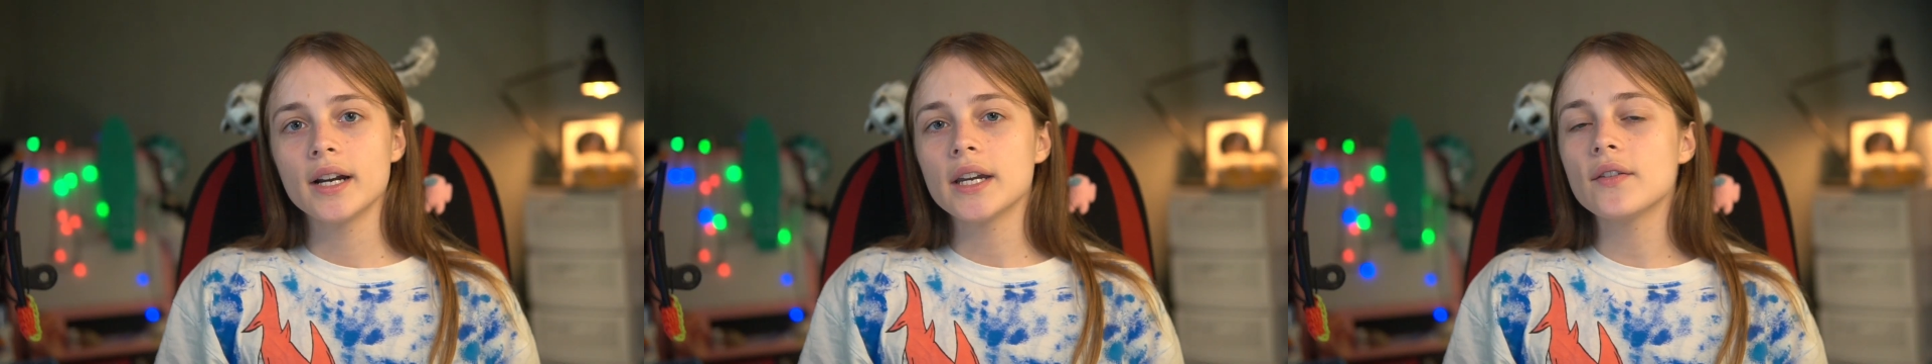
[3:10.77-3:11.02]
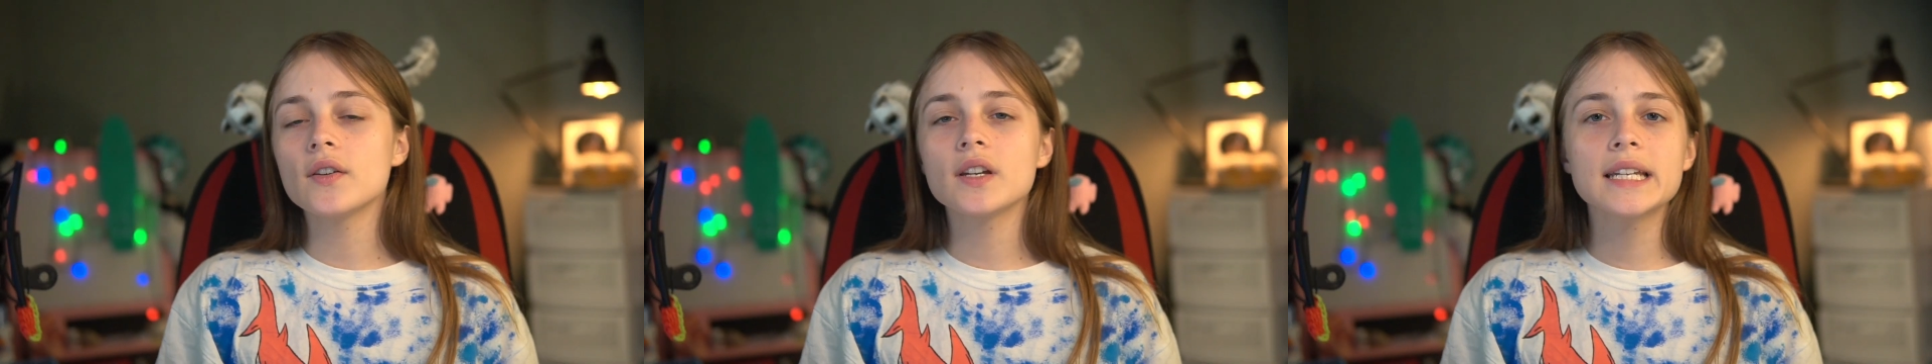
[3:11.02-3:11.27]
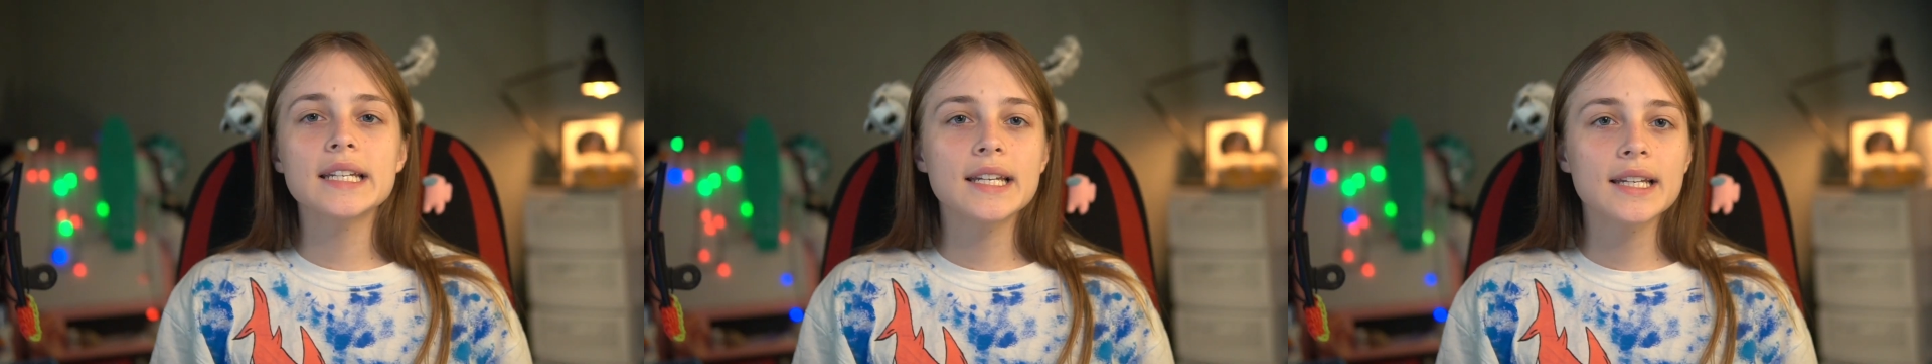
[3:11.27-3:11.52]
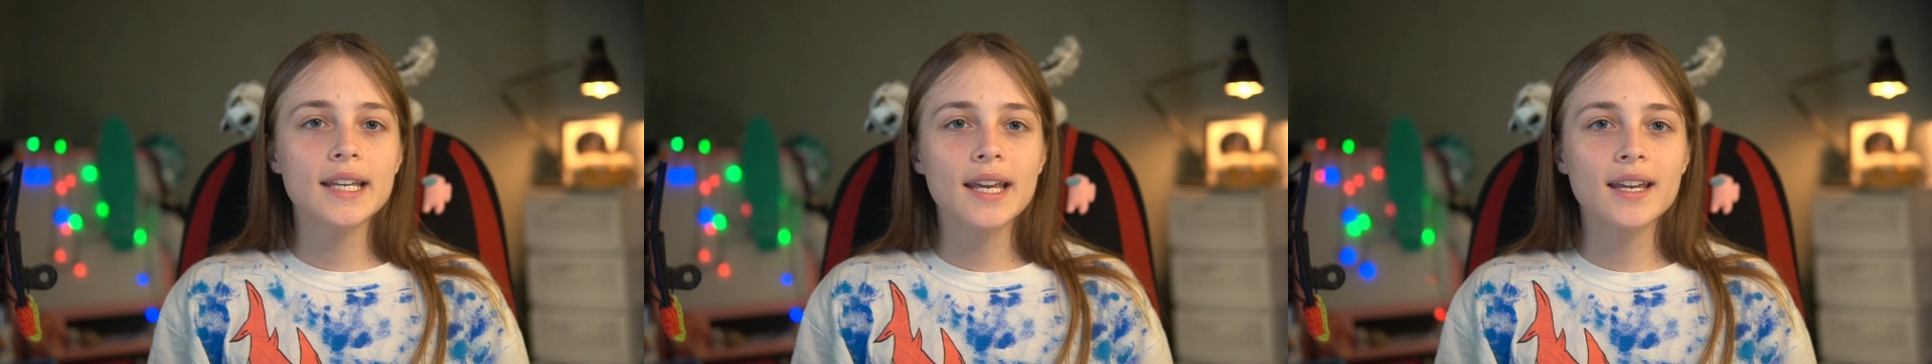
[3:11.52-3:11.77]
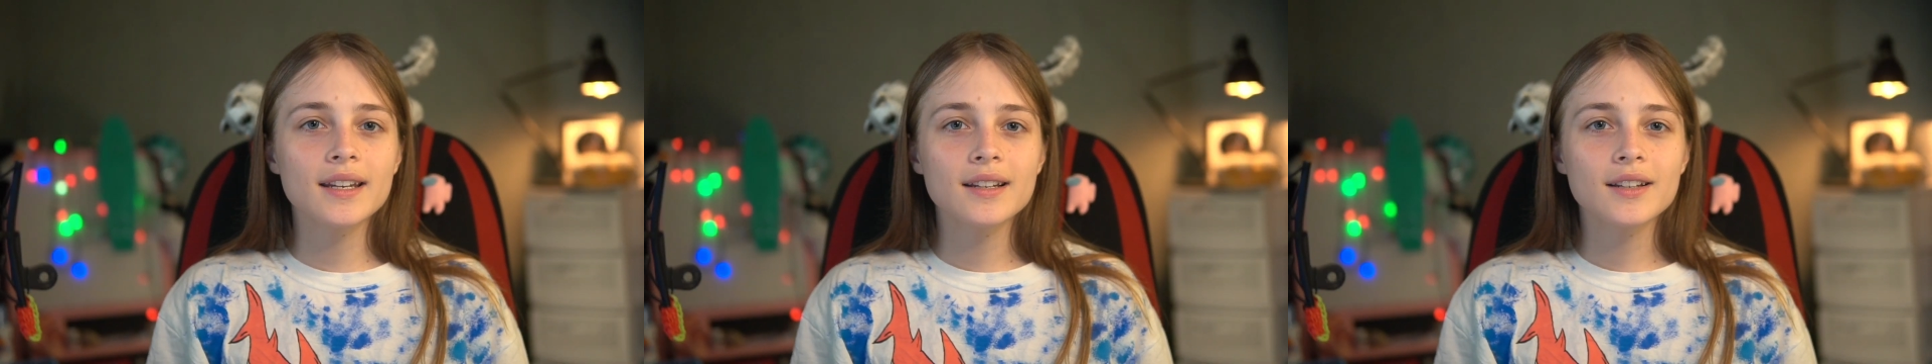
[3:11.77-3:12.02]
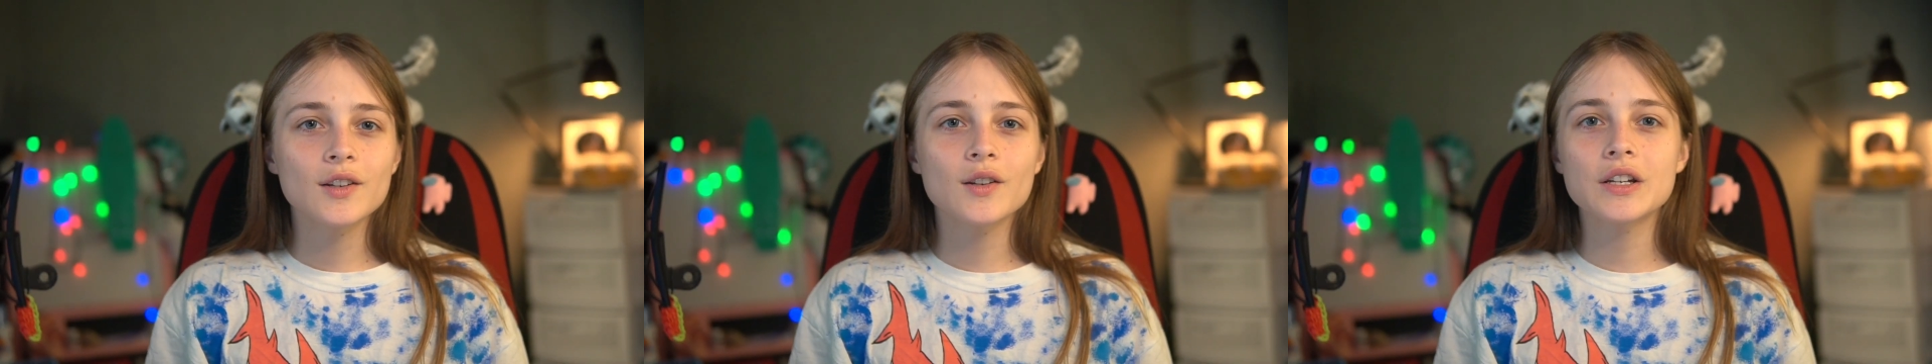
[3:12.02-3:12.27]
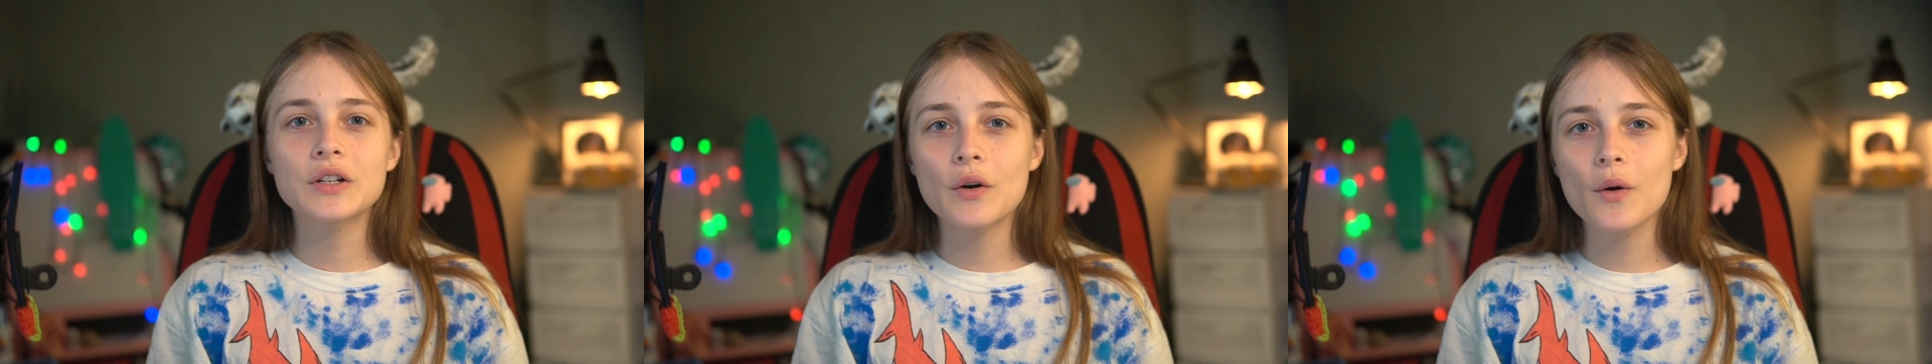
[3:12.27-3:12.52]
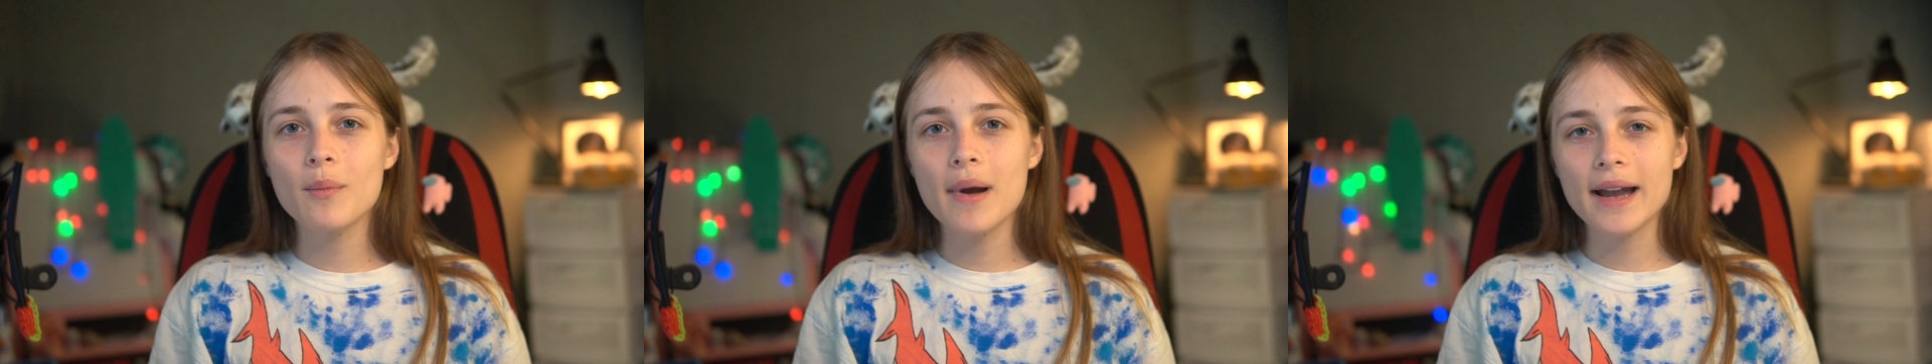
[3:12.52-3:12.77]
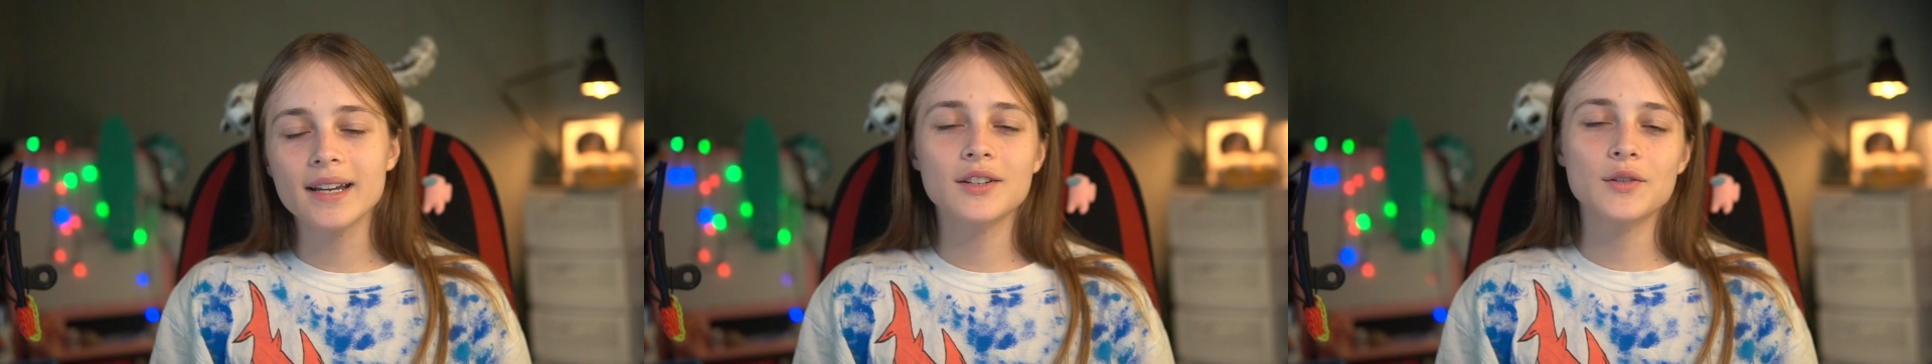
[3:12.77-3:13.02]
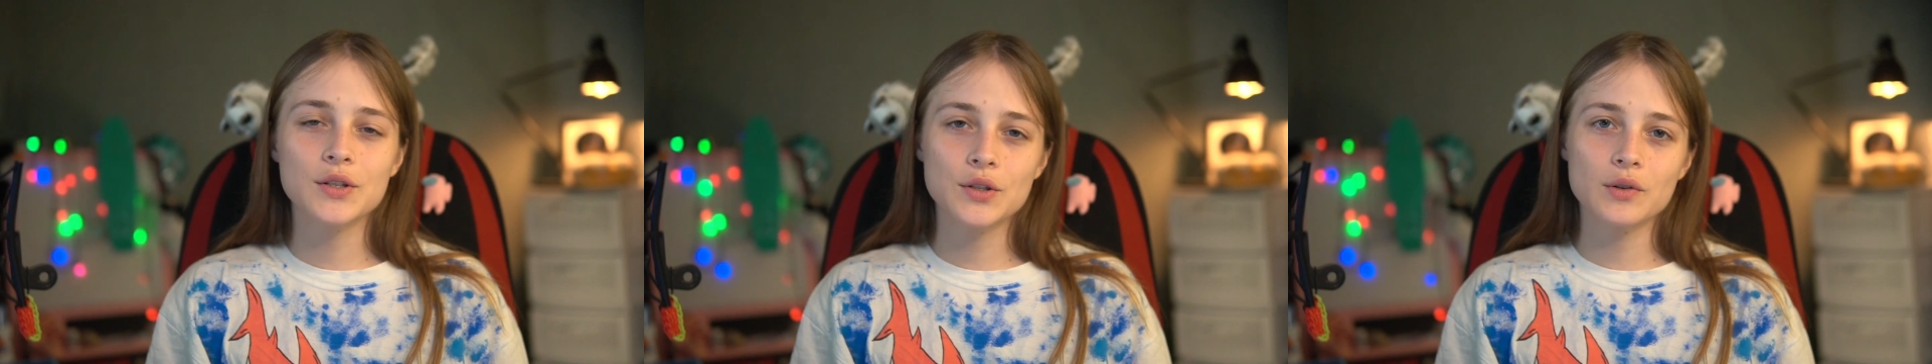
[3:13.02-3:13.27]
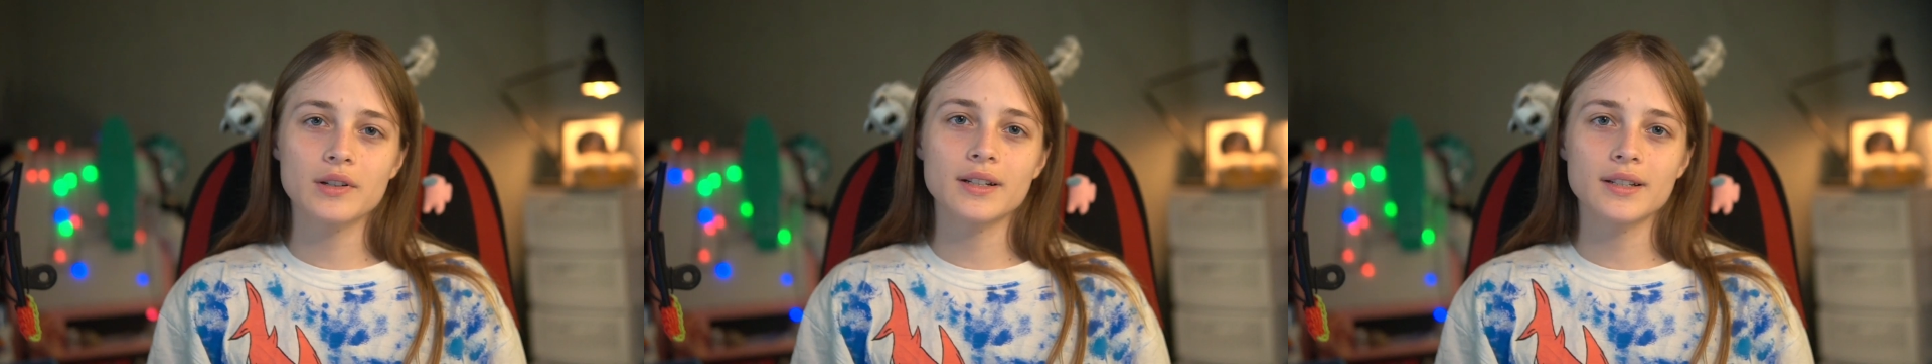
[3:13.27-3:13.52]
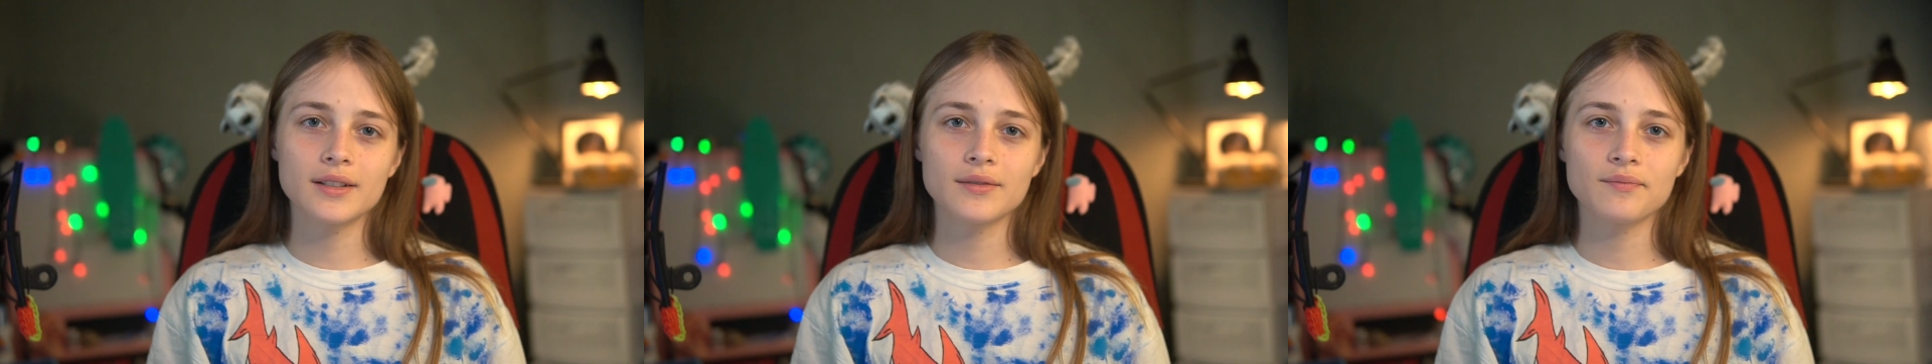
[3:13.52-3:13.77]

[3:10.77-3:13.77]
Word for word: If you need it again, you can go back and restore it.